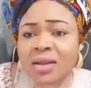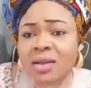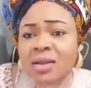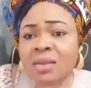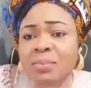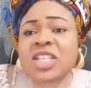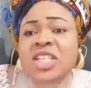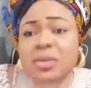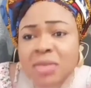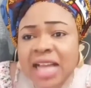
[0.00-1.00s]
but
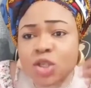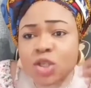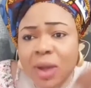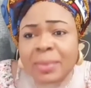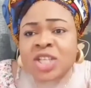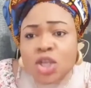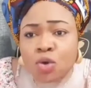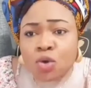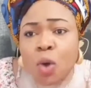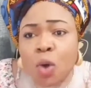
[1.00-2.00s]
it be so I'm a
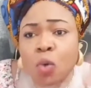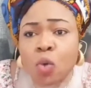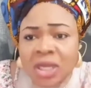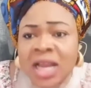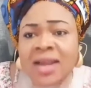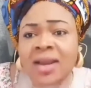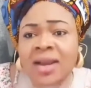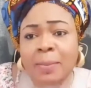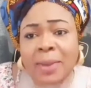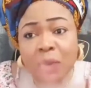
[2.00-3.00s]
ticuno honi aile,
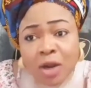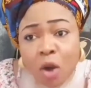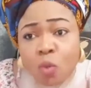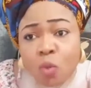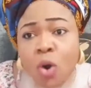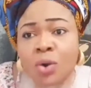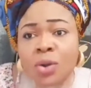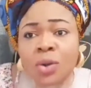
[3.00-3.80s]
but we're no who.